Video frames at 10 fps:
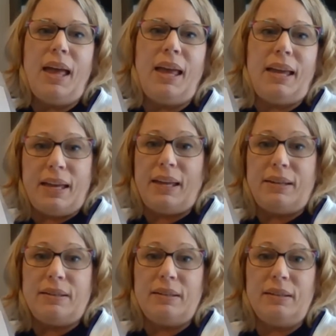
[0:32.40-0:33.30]

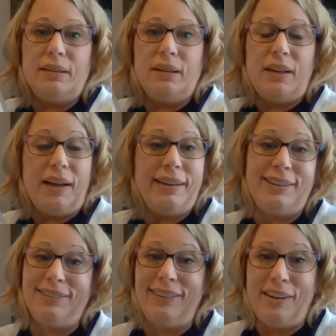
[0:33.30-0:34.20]
And I
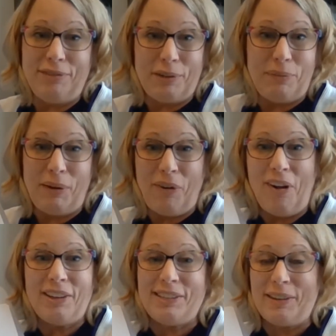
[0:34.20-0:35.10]
just loved them. They were
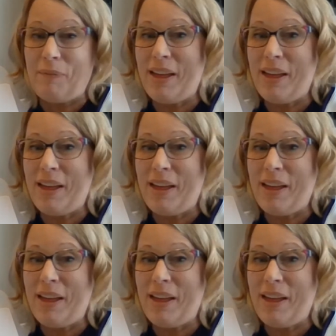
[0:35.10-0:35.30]
awesome.